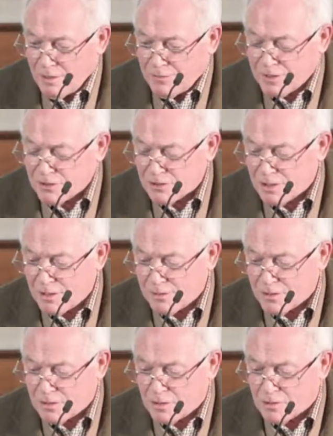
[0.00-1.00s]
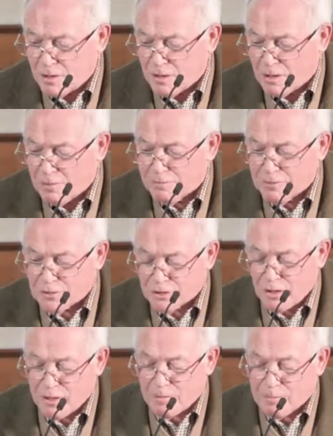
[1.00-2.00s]
This is another
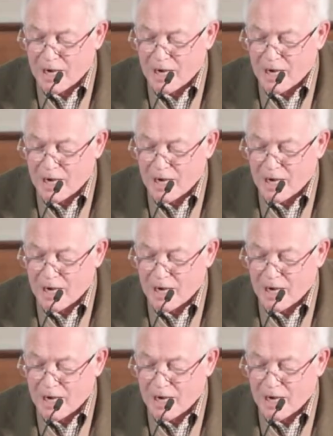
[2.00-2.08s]
site of